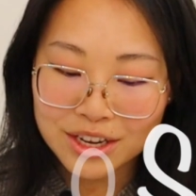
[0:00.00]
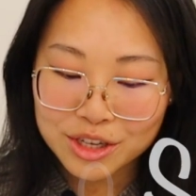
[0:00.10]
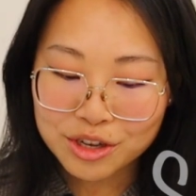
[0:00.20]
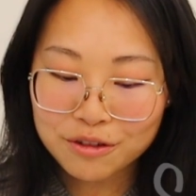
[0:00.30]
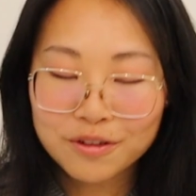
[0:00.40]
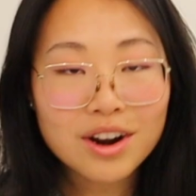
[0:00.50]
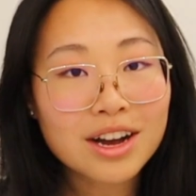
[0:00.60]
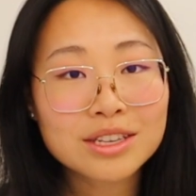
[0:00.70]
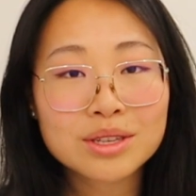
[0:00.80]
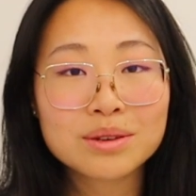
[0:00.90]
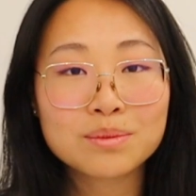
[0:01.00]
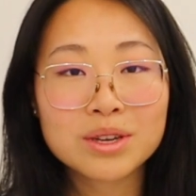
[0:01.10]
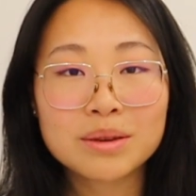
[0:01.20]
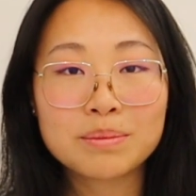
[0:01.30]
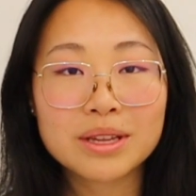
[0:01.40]
So for us,
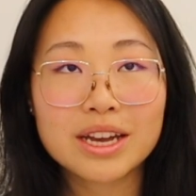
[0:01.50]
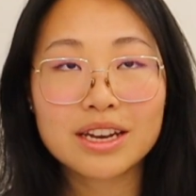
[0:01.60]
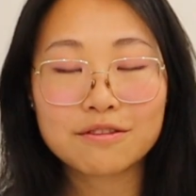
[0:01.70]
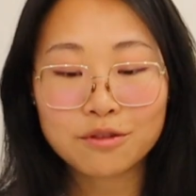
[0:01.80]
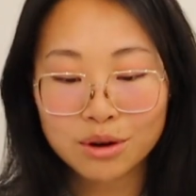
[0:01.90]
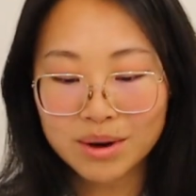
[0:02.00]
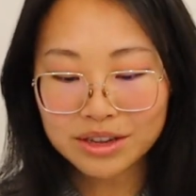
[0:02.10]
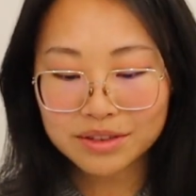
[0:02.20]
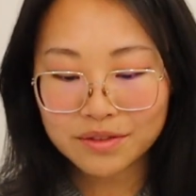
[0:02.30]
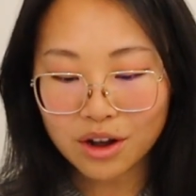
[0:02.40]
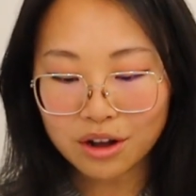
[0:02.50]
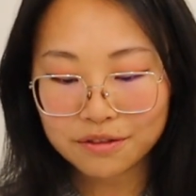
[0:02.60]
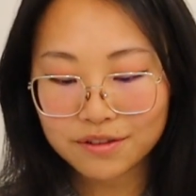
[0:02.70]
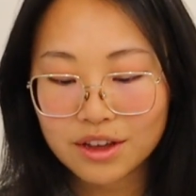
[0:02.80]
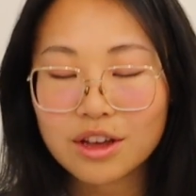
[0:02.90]
we played 4 rounds of
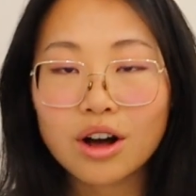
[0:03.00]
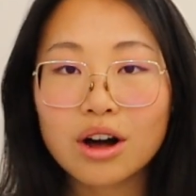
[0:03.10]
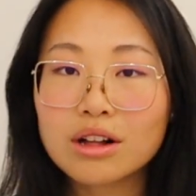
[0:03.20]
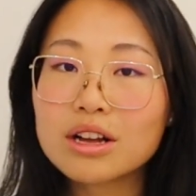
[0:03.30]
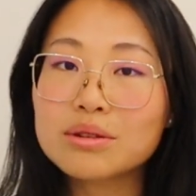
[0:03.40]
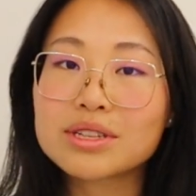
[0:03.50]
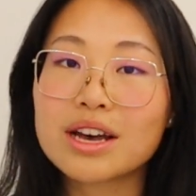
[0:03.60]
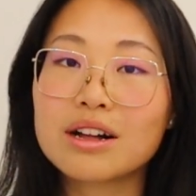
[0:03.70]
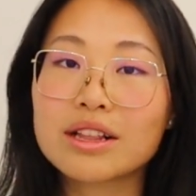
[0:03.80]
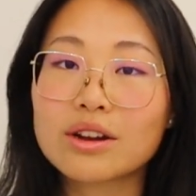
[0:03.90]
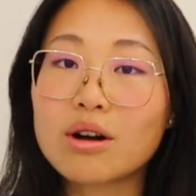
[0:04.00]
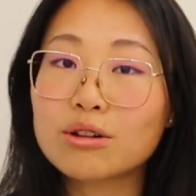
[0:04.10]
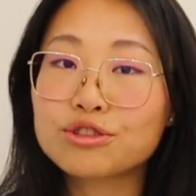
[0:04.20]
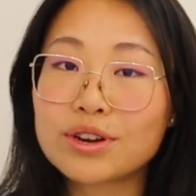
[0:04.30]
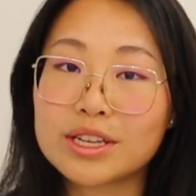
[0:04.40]
golf, all hotel and
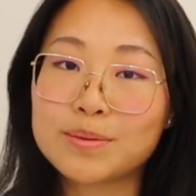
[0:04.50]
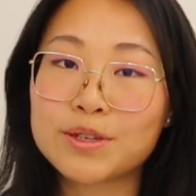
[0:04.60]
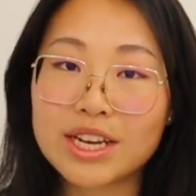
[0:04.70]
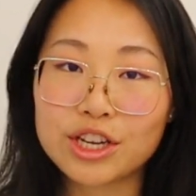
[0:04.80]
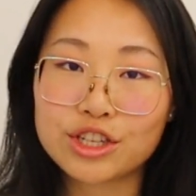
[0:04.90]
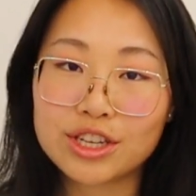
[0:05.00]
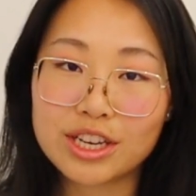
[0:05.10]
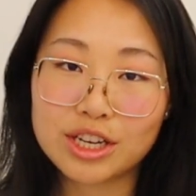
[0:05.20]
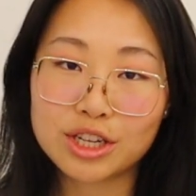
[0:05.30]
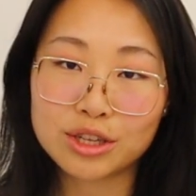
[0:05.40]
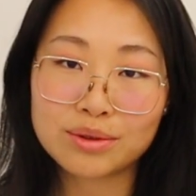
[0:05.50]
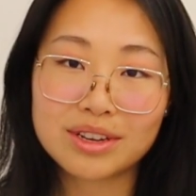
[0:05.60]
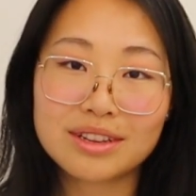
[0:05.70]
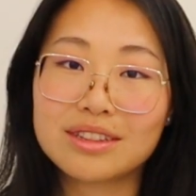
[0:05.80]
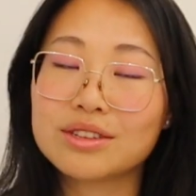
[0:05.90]
all transportation
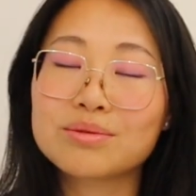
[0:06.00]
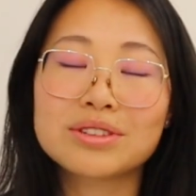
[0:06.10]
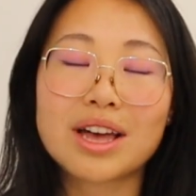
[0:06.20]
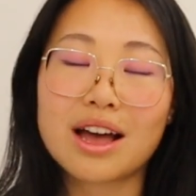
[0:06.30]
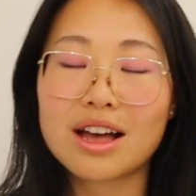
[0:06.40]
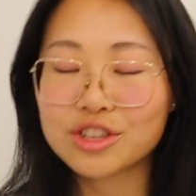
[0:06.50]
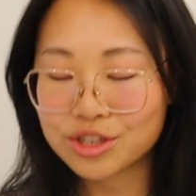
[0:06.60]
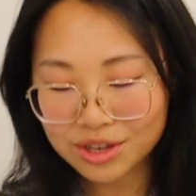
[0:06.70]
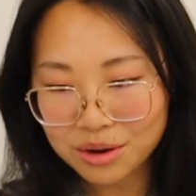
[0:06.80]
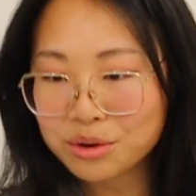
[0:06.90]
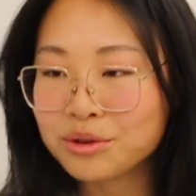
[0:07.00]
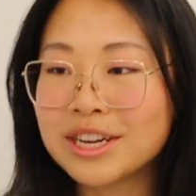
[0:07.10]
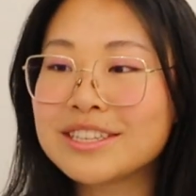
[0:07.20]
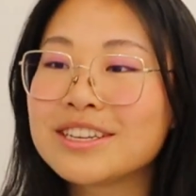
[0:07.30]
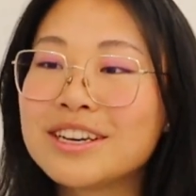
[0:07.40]
included. This was so
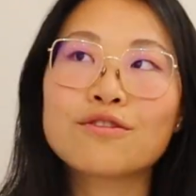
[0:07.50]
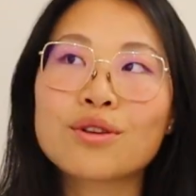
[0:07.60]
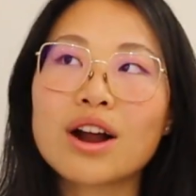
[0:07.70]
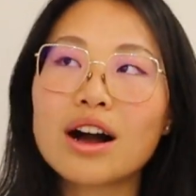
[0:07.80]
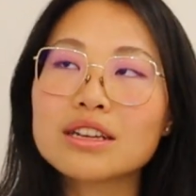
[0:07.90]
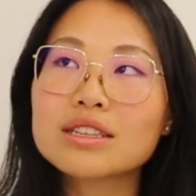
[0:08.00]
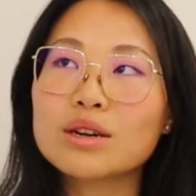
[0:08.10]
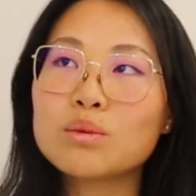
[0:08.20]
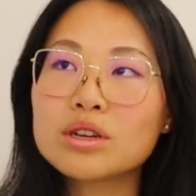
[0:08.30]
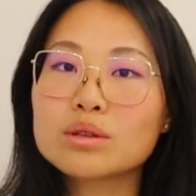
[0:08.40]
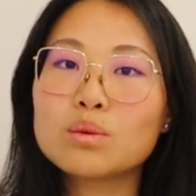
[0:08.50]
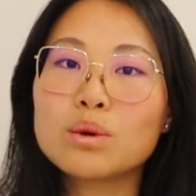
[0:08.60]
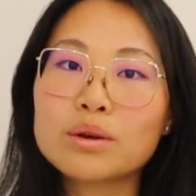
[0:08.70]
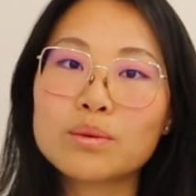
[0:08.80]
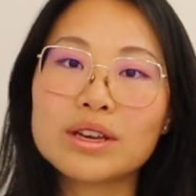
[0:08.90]
great. For us, it was
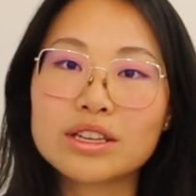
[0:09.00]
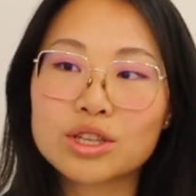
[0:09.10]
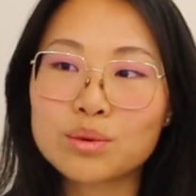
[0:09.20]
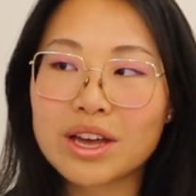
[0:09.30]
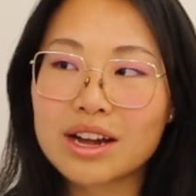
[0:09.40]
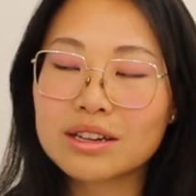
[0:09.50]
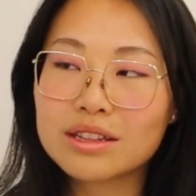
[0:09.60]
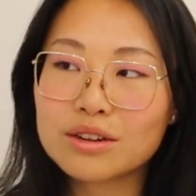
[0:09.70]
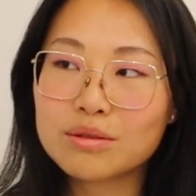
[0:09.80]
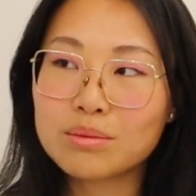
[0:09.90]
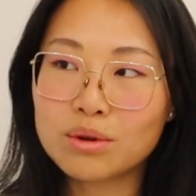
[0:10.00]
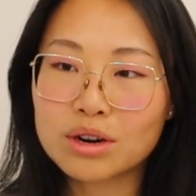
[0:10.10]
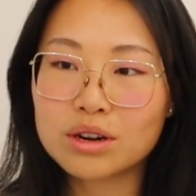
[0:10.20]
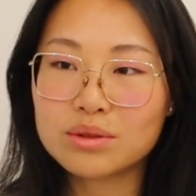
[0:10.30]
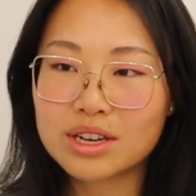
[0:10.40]
1 week, so we had a little
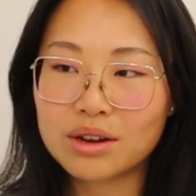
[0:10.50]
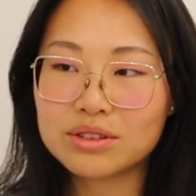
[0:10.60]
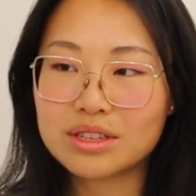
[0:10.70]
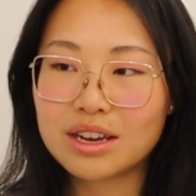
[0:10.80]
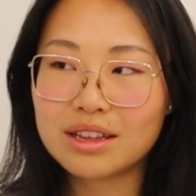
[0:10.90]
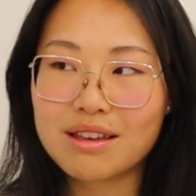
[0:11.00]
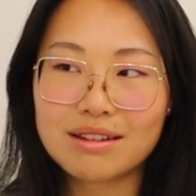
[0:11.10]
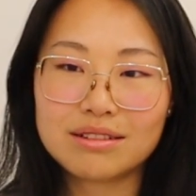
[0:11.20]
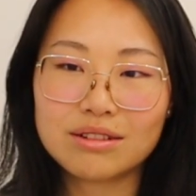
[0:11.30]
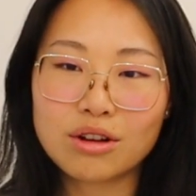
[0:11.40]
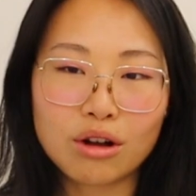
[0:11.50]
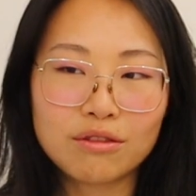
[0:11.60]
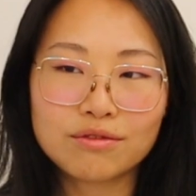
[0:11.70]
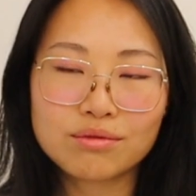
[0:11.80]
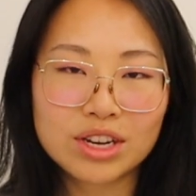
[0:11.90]
more hotel stay than
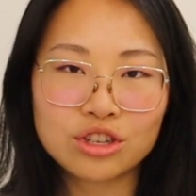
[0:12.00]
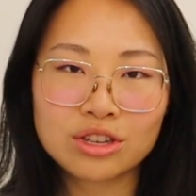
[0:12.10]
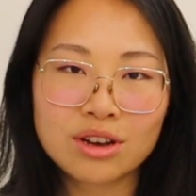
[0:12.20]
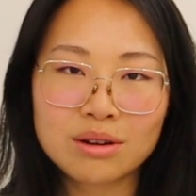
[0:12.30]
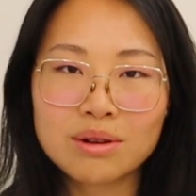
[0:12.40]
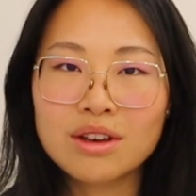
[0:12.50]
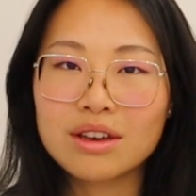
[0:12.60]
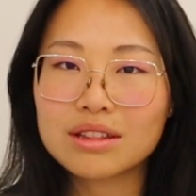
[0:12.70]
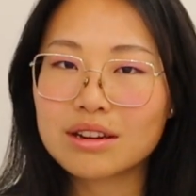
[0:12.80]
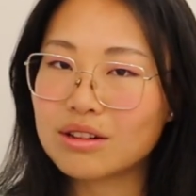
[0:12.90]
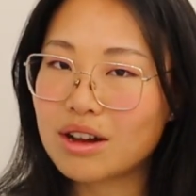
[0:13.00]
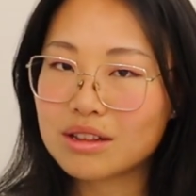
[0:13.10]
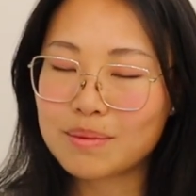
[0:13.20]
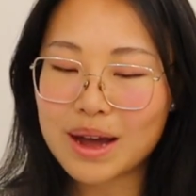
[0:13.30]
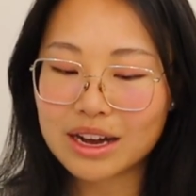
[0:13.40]
golf ratio than a lot
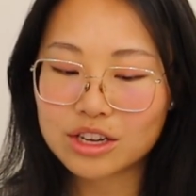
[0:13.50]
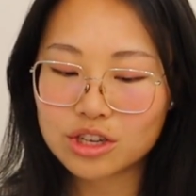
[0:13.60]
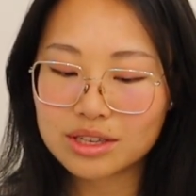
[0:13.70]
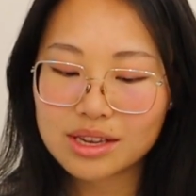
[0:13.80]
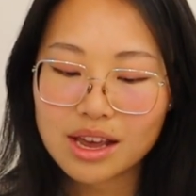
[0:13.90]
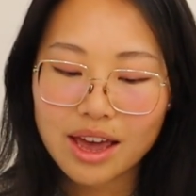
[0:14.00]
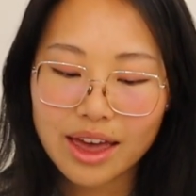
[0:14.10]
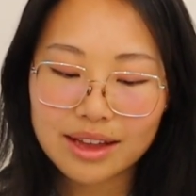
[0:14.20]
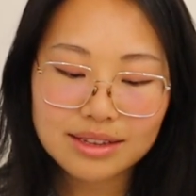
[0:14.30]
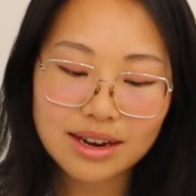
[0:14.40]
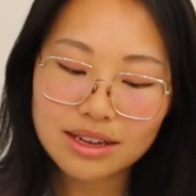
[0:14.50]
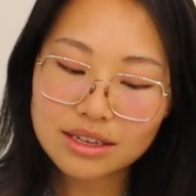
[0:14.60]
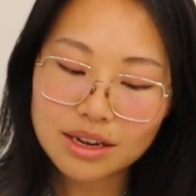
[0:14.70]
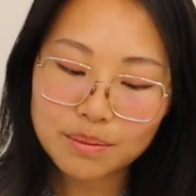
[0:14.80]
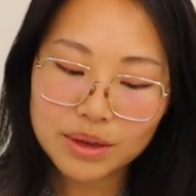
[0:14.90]
of the packages, and it ended up